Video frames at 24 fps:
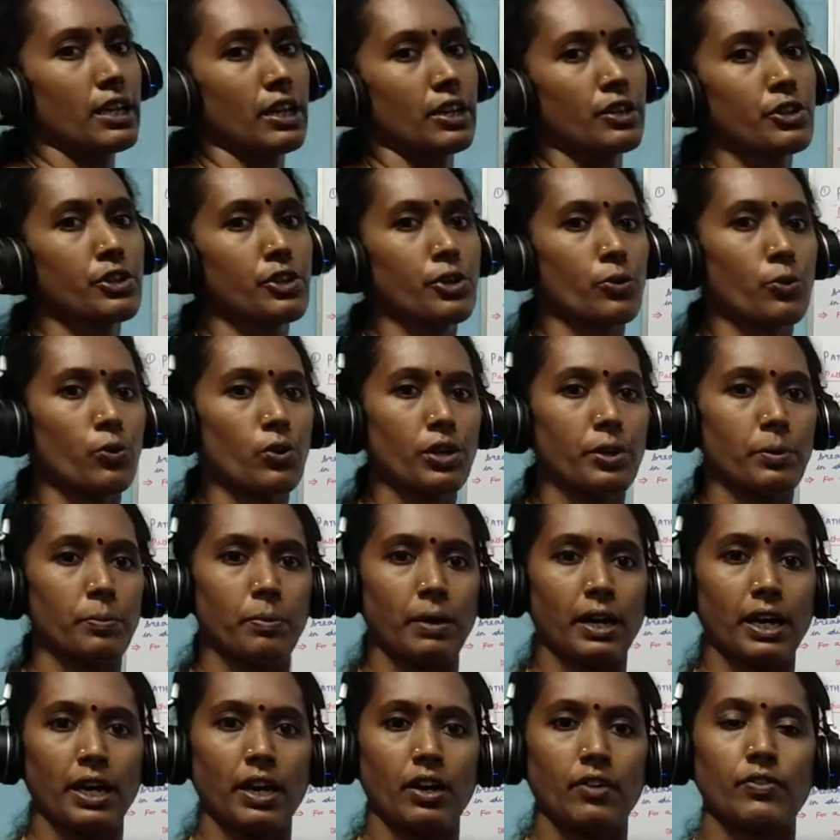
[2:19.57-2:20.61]
controlled
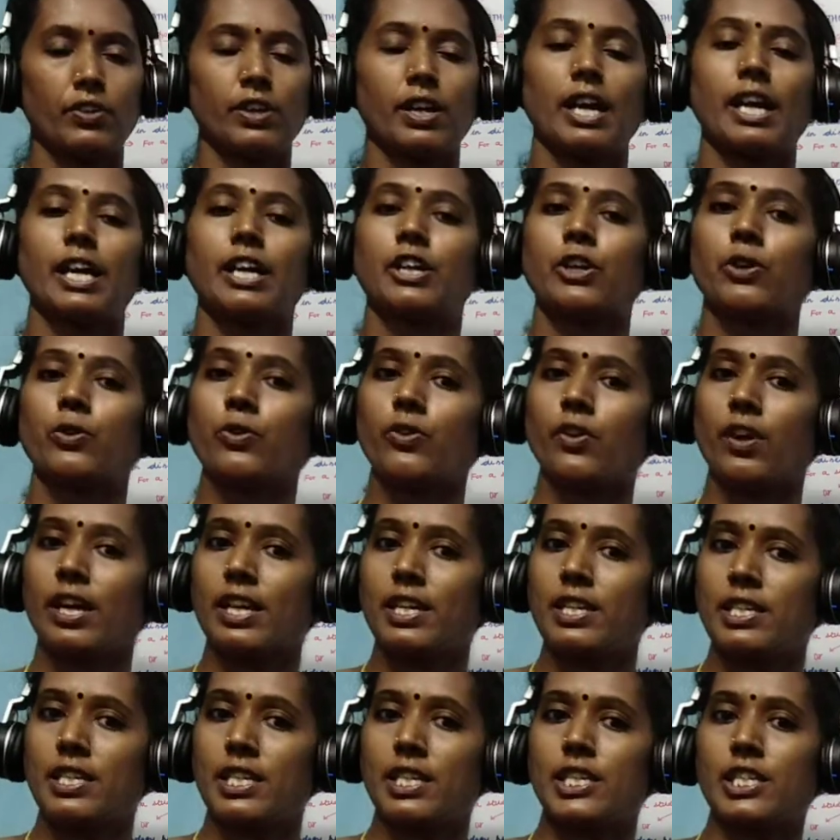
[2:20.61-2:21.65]
by our
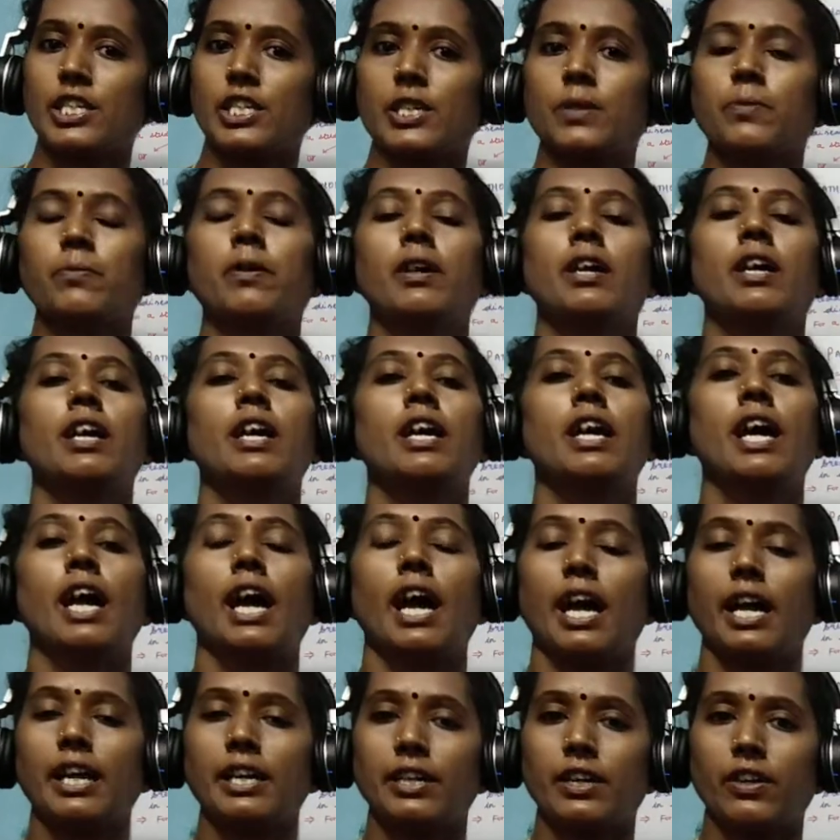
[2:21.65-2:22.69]
endocrine system
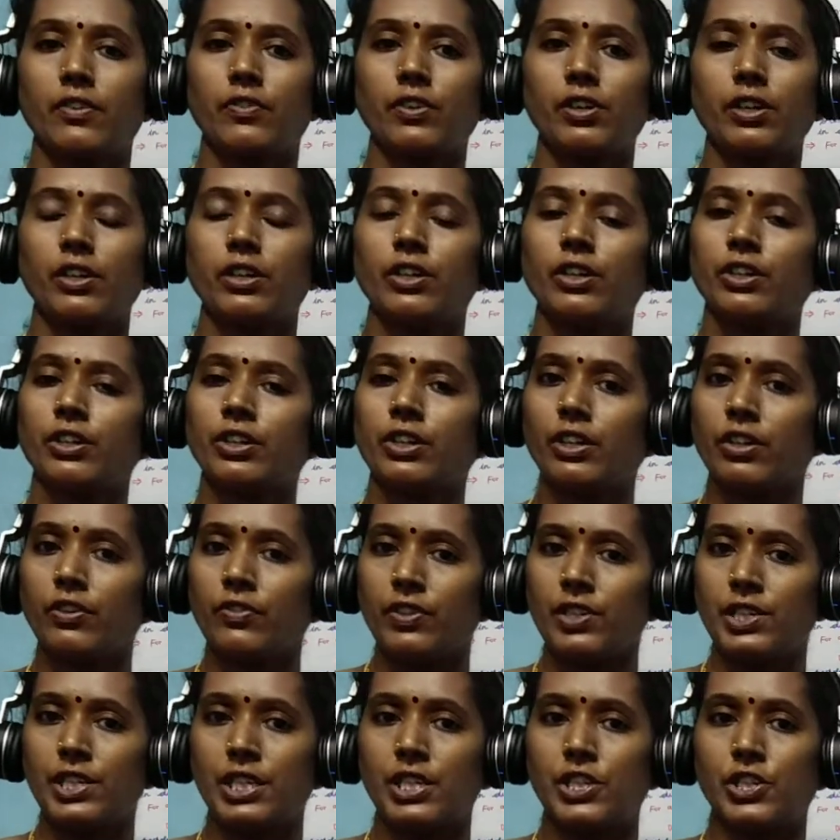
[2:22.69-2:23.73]
and our
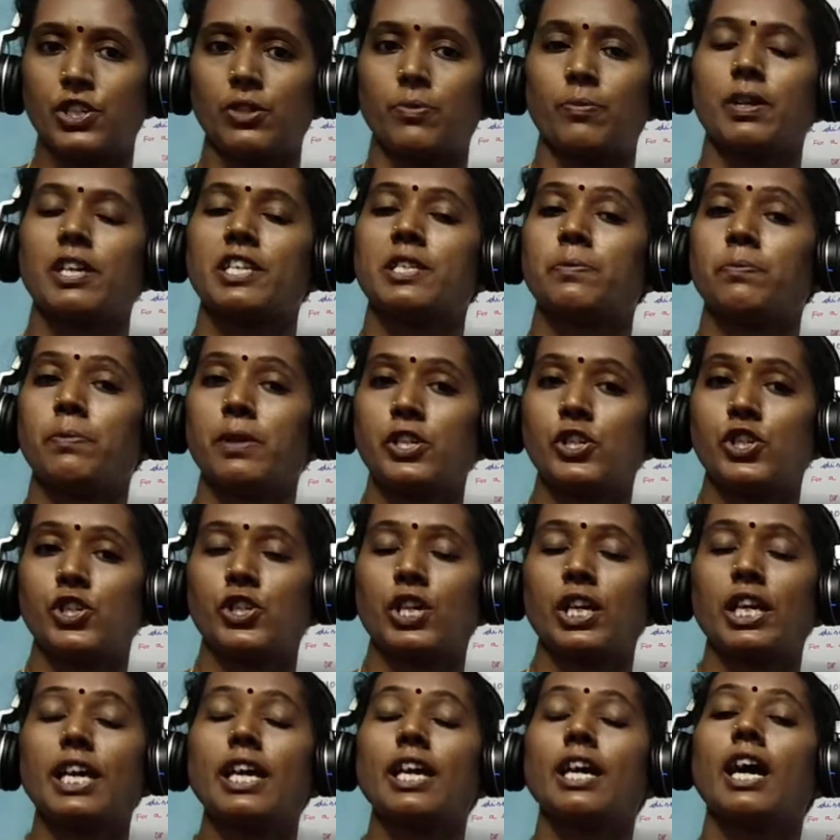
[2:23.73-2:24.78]
nervous system,
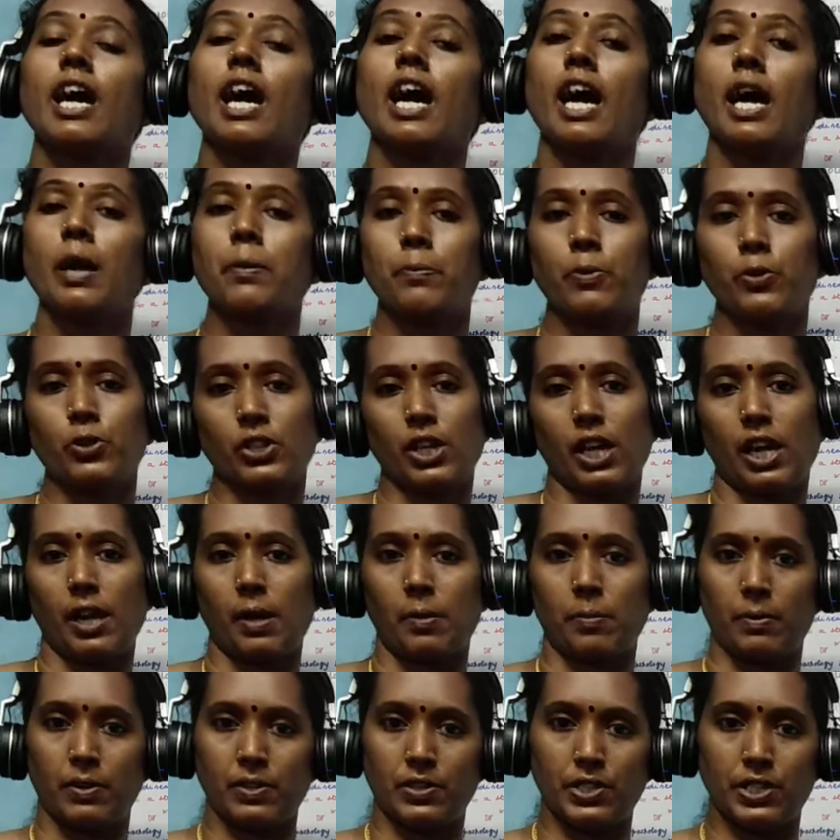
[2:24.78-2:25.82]
especially
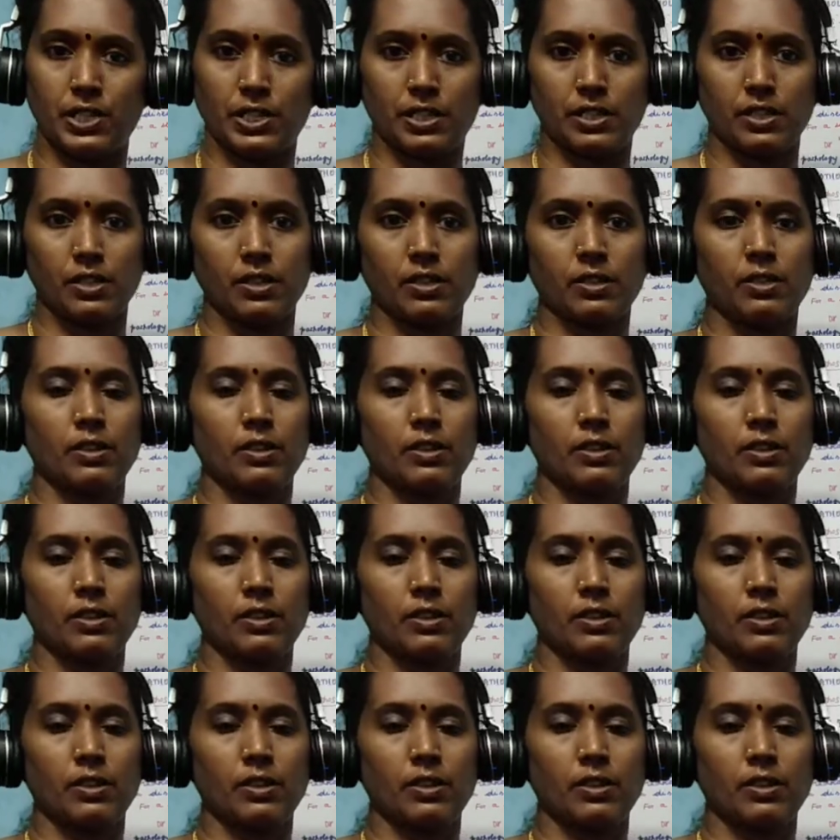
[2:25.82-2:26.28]
hypothalamus.